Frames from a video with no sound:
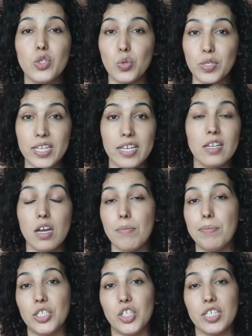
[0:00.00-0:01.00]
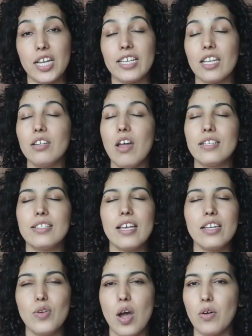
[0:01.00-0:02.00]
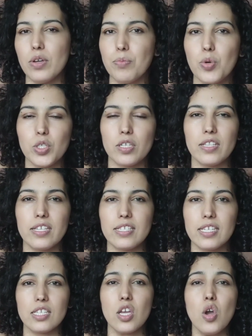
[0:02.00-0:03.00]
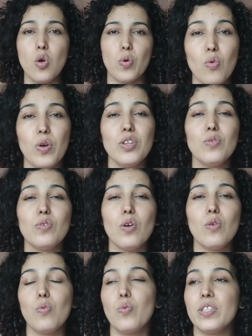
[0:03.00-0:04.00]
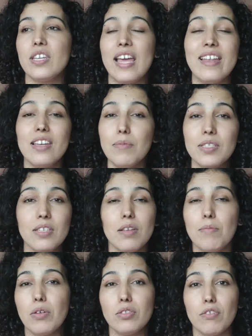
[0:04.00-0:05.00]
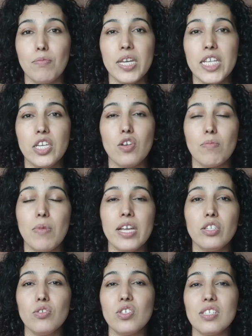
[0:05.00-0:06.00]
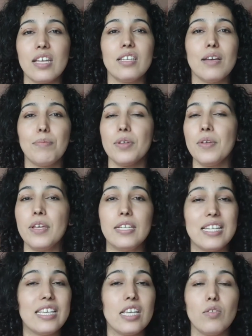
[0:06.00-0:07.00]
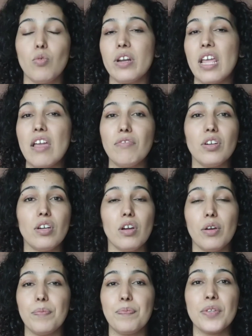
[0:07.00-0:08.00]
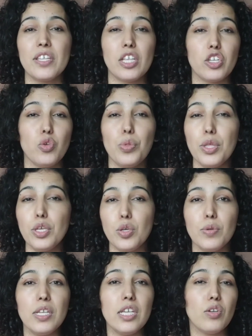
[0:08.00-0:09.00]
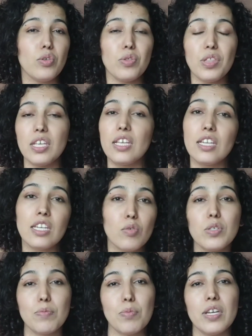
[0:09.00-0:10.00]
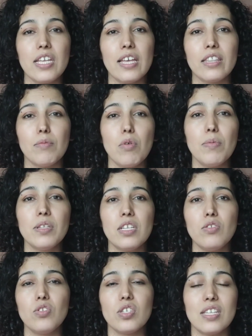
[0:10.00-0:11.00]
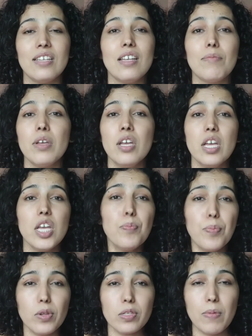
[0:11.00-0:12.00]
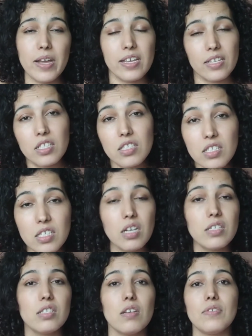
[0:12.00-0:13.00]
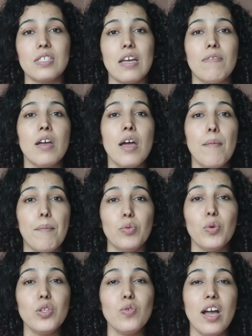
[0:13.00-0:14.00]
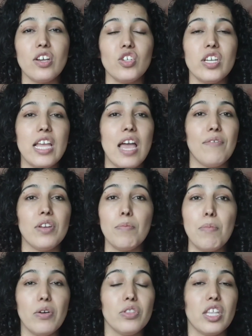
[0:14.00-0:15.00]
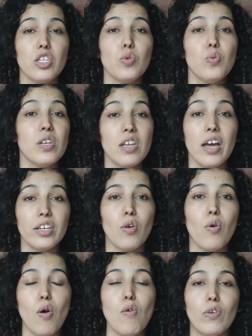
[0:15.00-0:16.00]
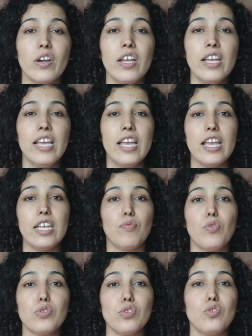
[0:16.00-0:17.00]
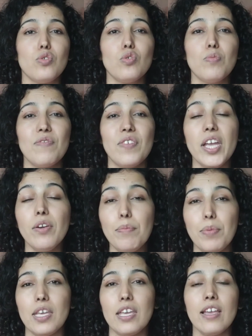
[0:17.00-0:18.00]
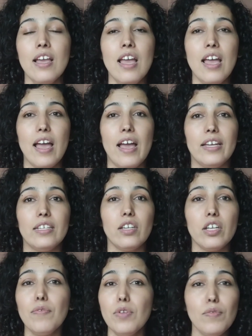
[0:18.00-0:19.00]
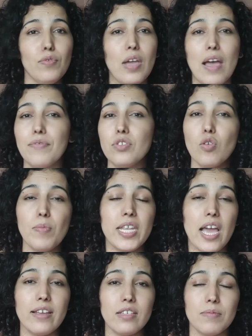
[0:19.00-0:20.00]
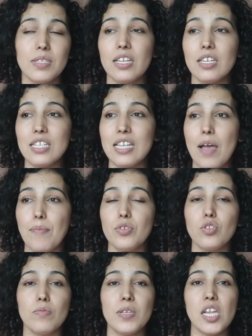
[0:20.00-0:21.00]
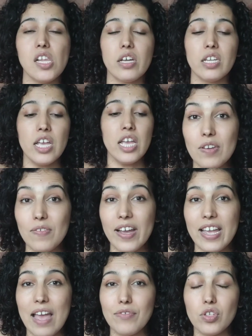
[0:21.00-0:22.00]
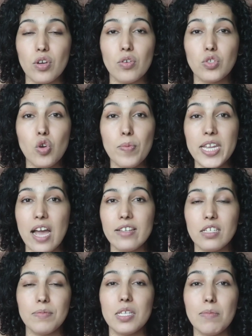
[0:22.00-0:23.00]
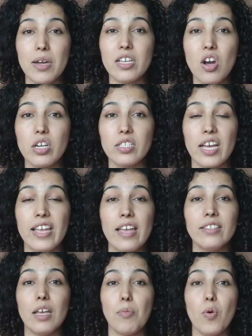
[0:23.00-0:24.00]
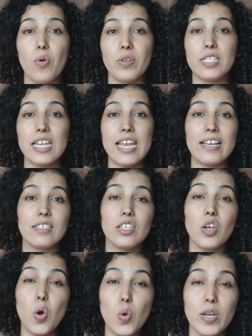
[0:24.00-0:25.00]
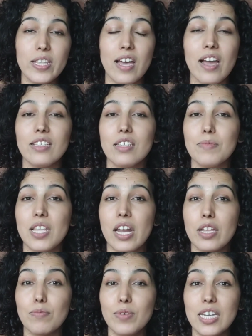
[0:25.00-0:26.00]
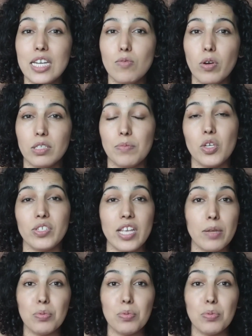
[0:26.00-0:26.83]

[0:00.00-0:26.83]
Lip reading: to set a budget. I cannot tell you how important this is. When you go with an unlimited amount of money in your mind, you just end up taking whatever that you think you need or you think looks pretty at the moment, and you just end up impulse buying tons of stuff. But when you actually have an amount that you will not go over, it forces you to be very picky. And even if you have so many items, that this happens to me a lot, even if I have so many items in my cart, I end up selecting only the items that I really want because I